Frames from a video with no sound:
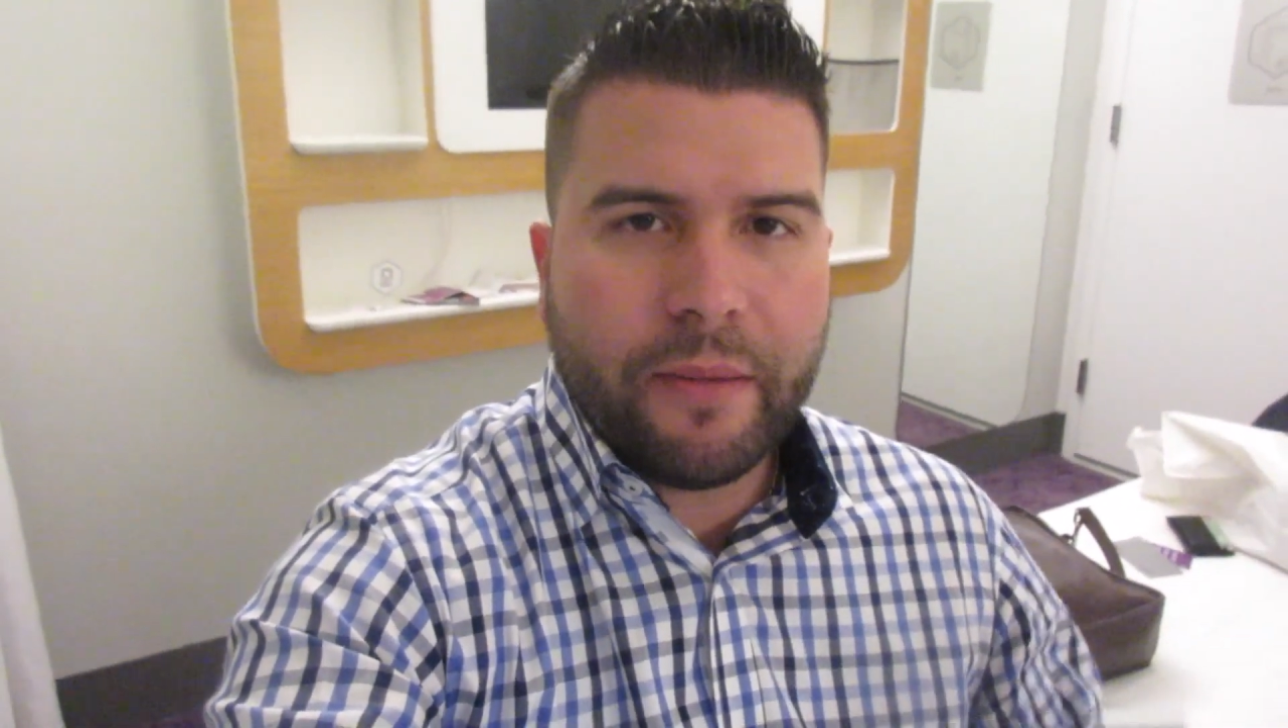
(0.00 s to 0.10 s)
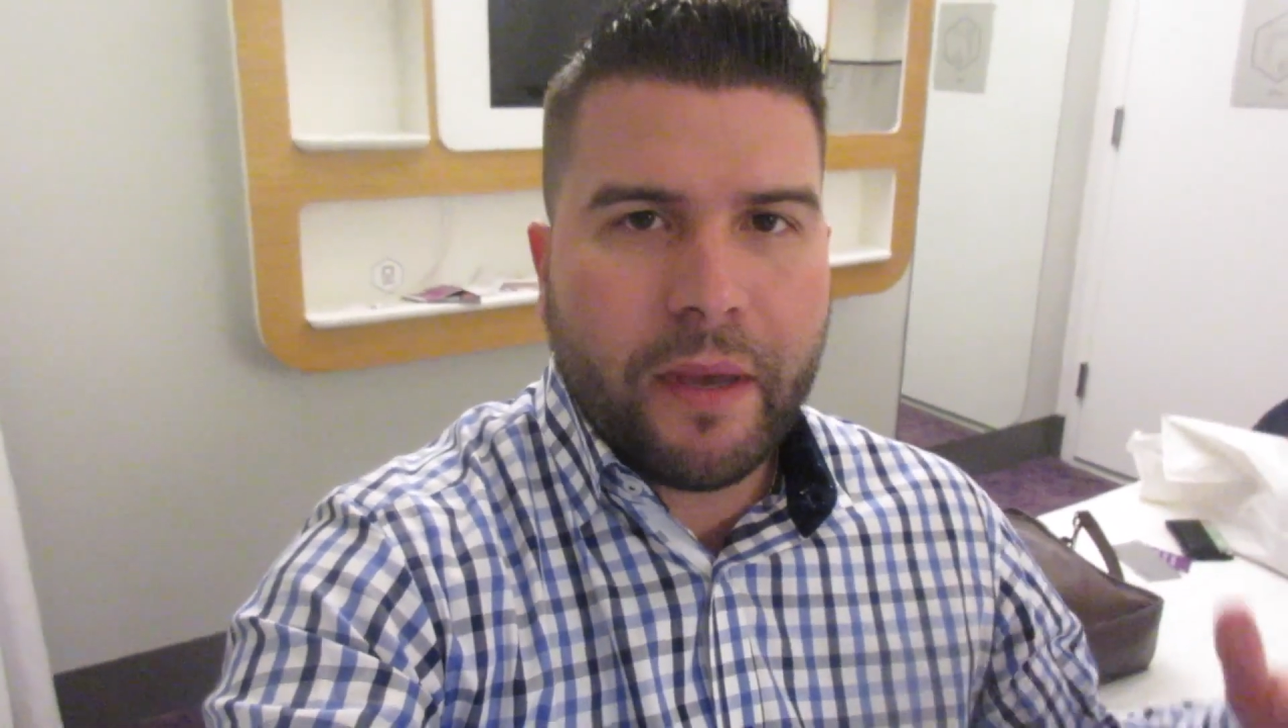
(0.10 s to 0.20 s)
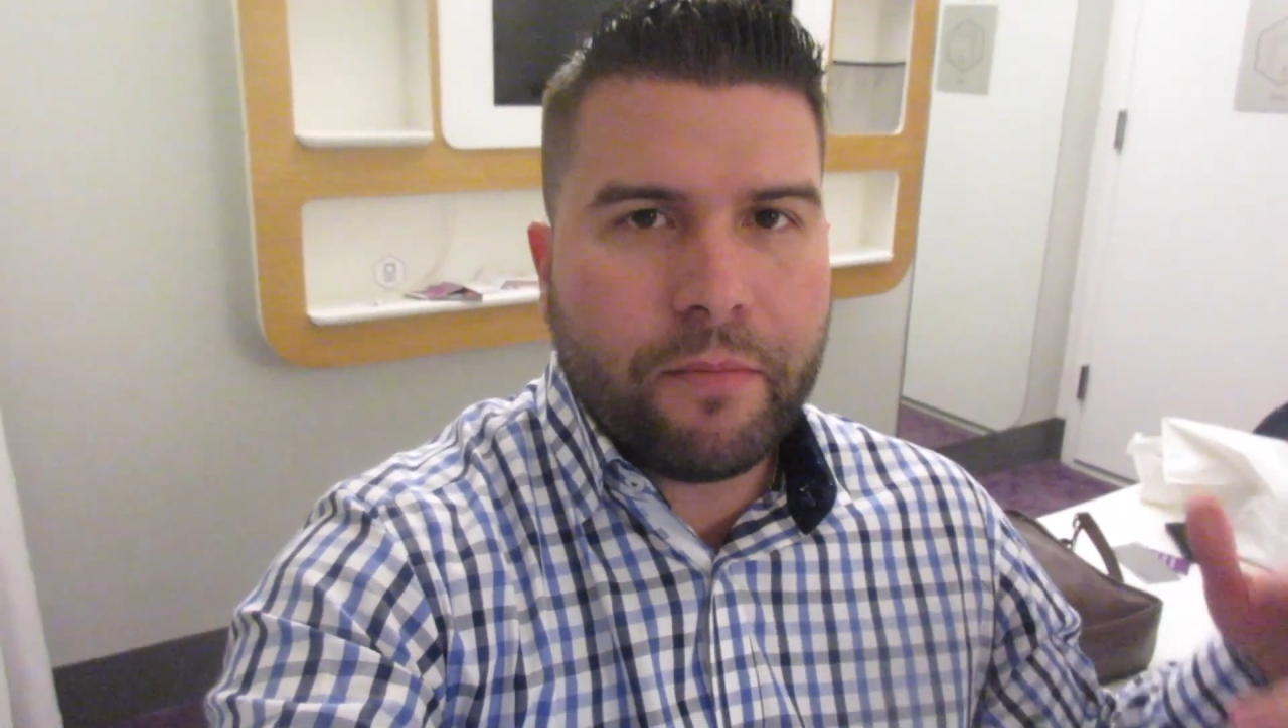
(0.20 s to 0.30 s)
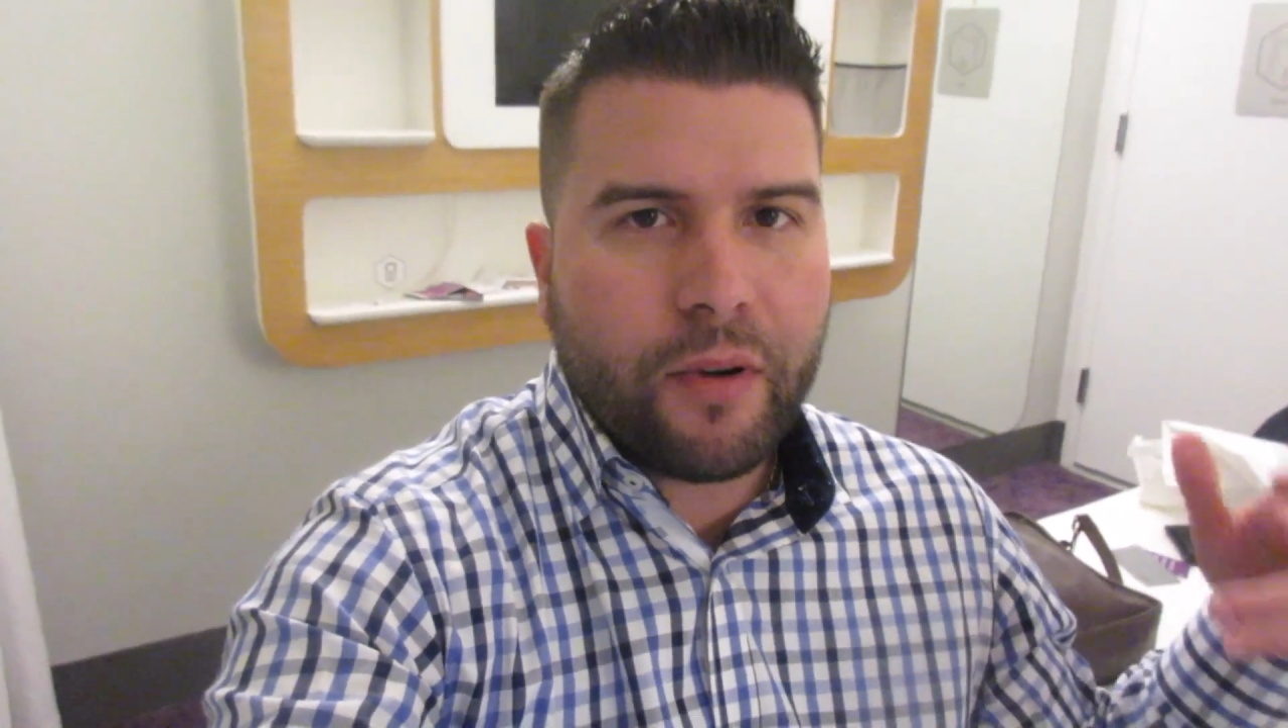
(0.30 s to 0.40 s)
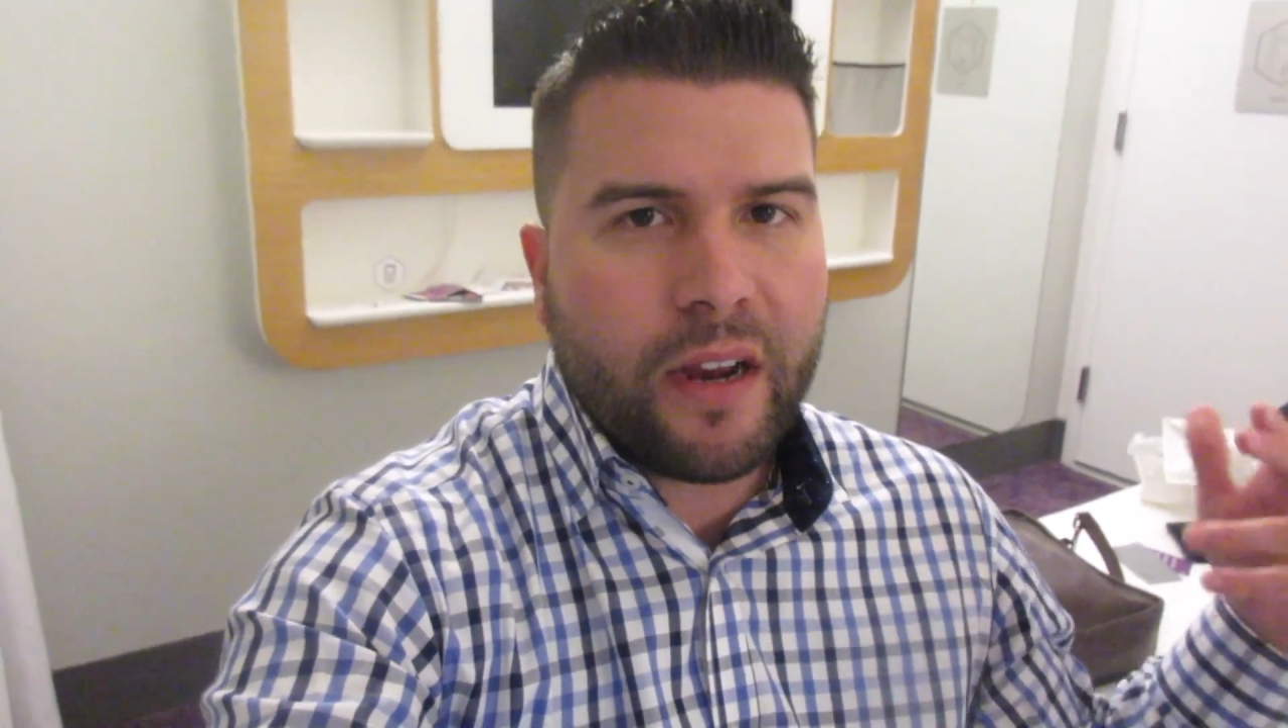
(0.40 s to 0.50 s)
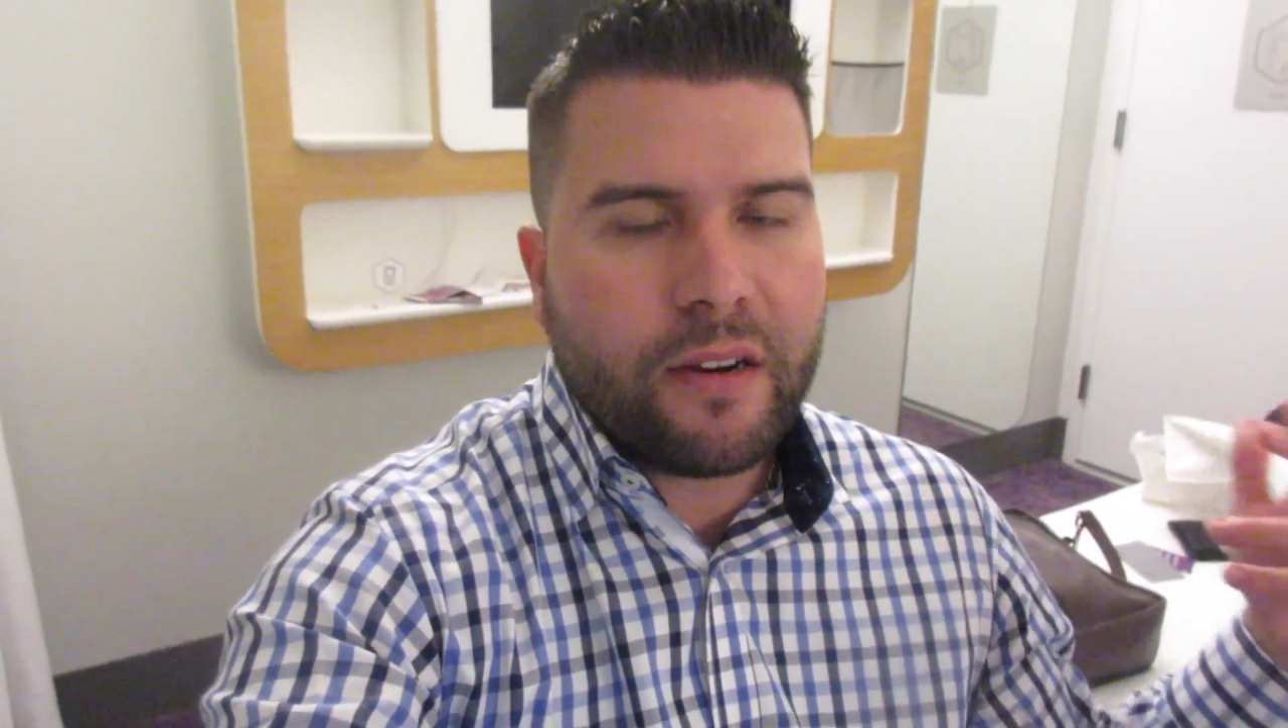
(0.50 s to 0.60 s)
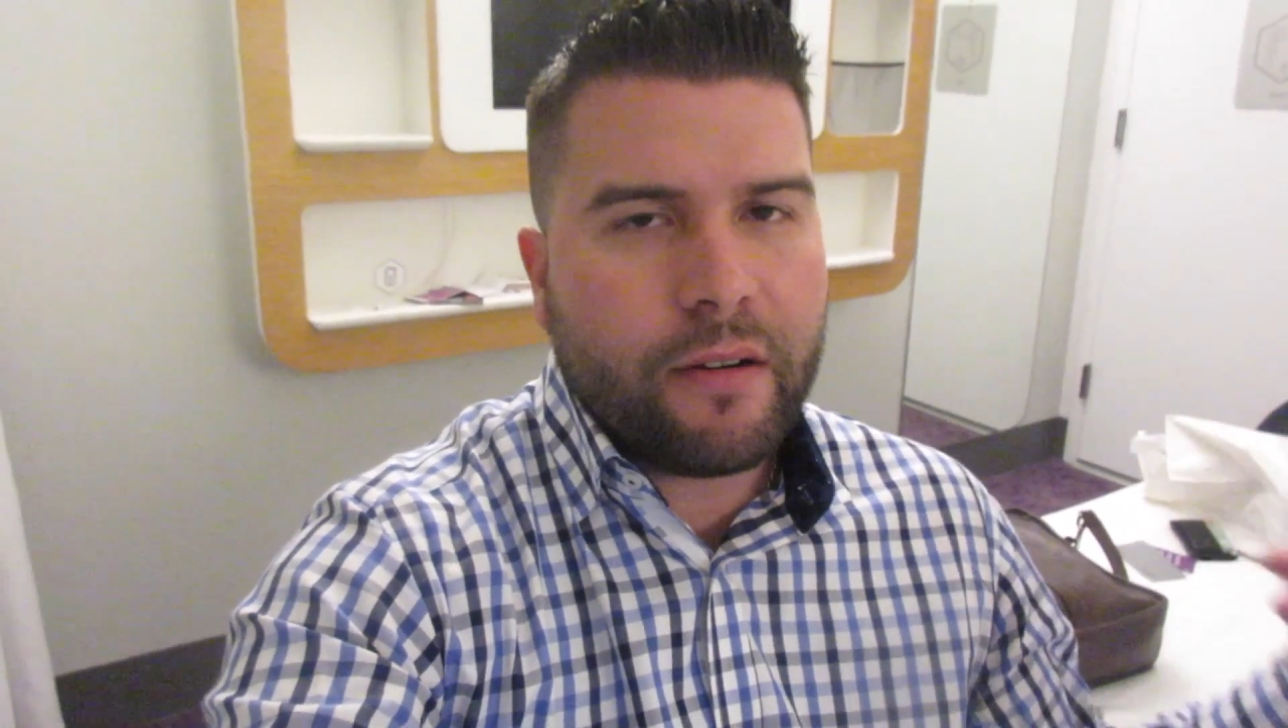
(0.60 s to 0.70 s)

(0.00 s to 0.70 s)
I met Brian